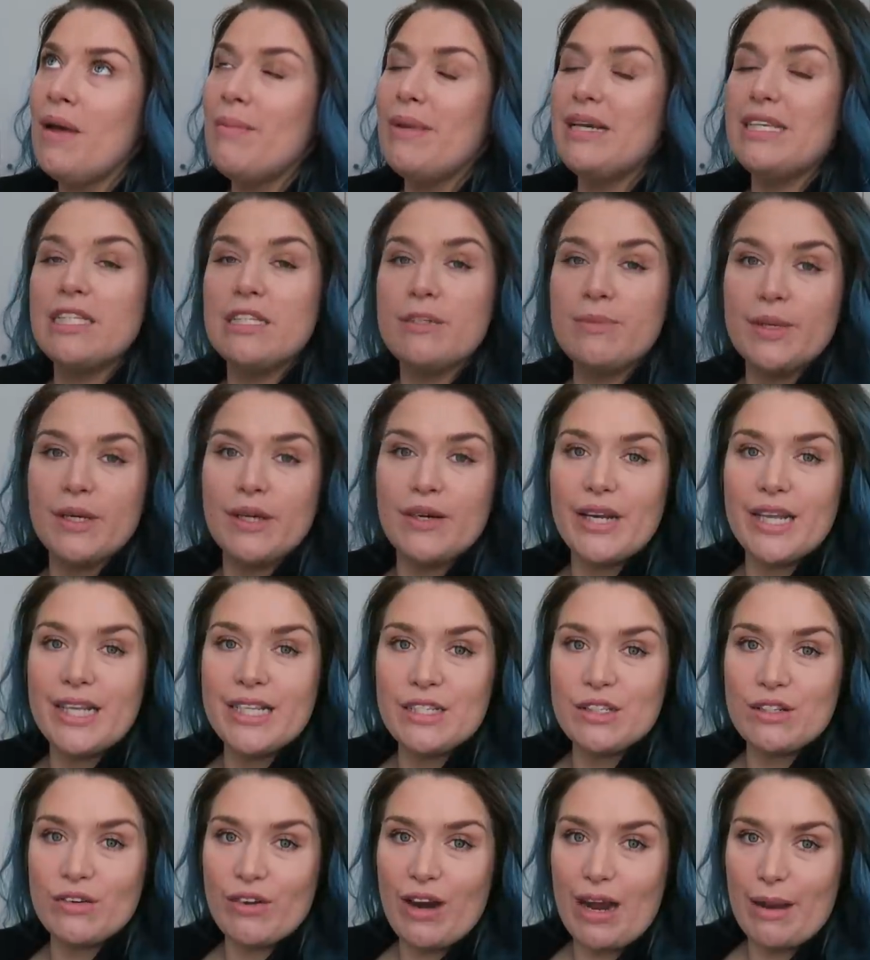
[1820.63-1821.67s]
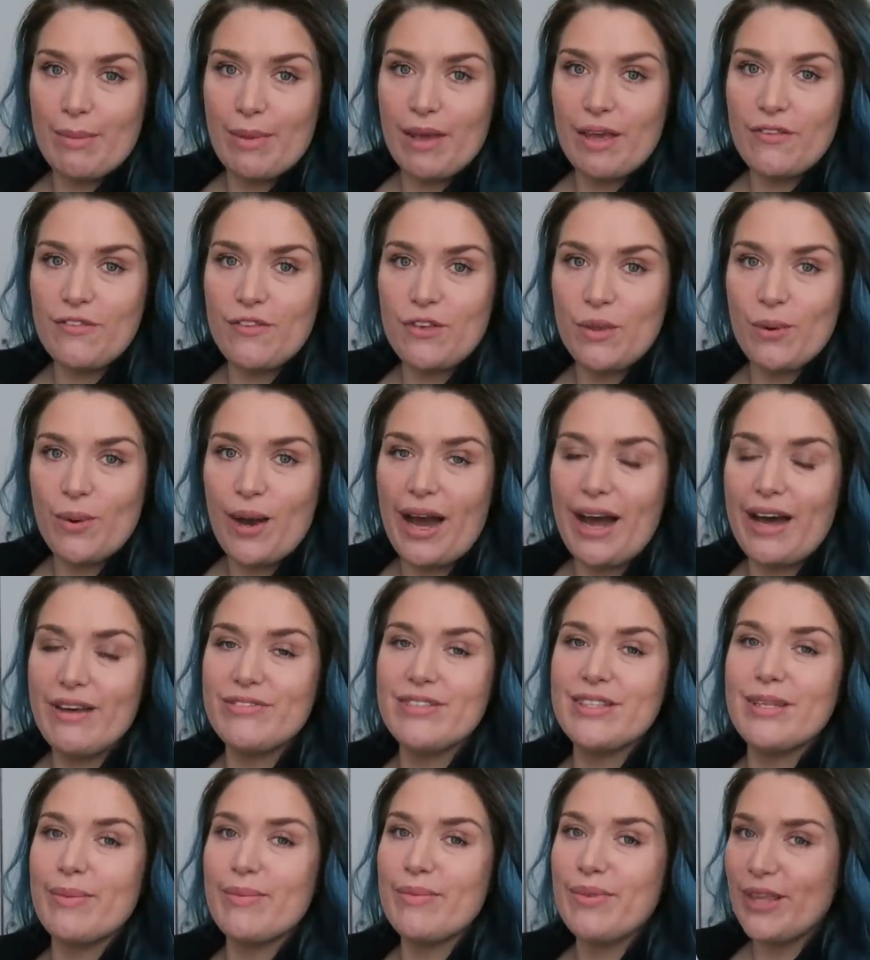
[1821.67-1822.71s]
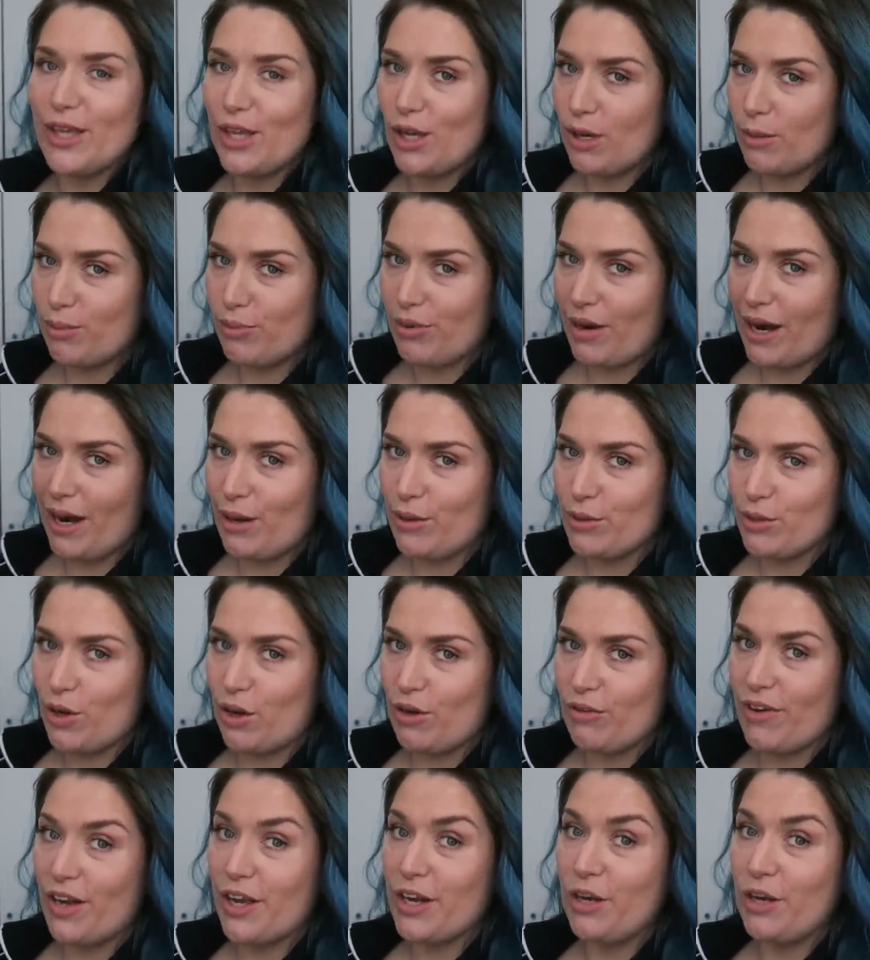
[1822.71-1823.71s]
message me on Instagram if you have something you're proud of,